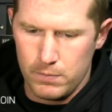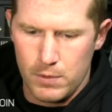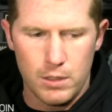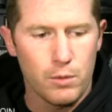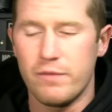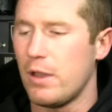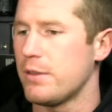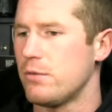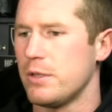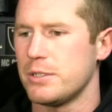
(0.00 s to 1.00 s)
You know, we have a
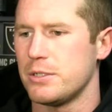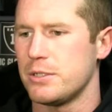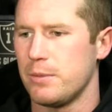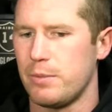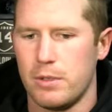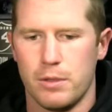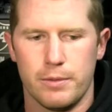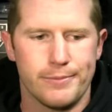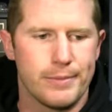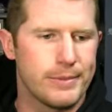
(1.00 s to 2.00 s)
healthy relationship. You
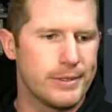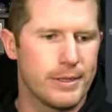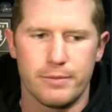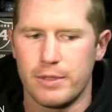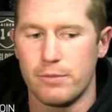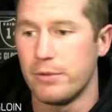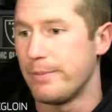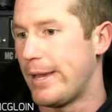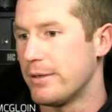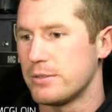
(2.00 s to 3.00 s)
know, I mean, I don't think it really
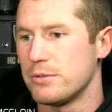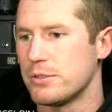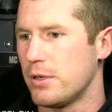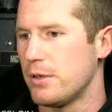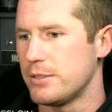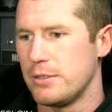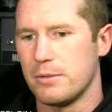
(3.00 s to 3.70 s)
matters who starts.